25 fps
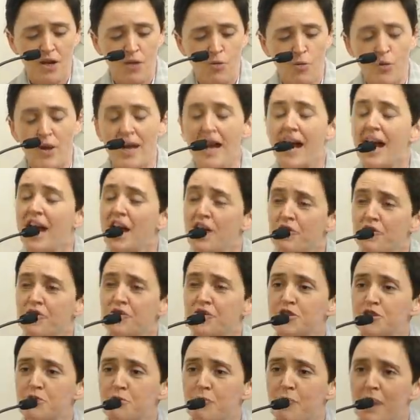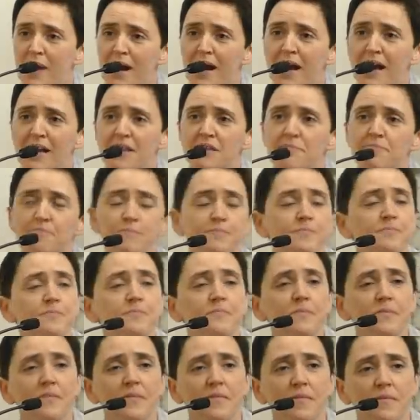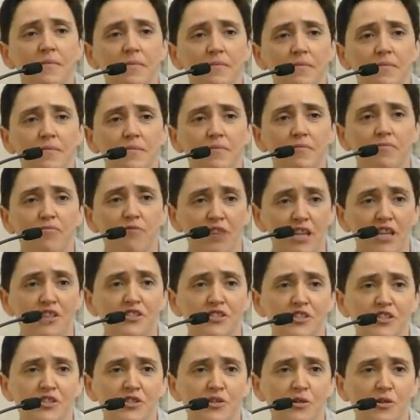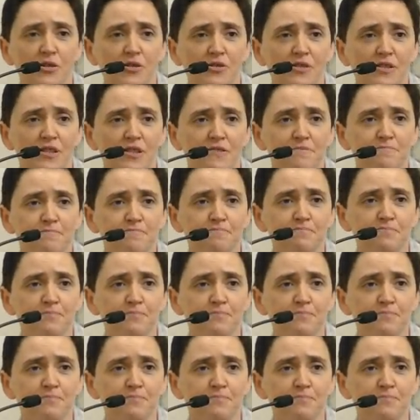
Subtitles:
We have to ban religious slaughter.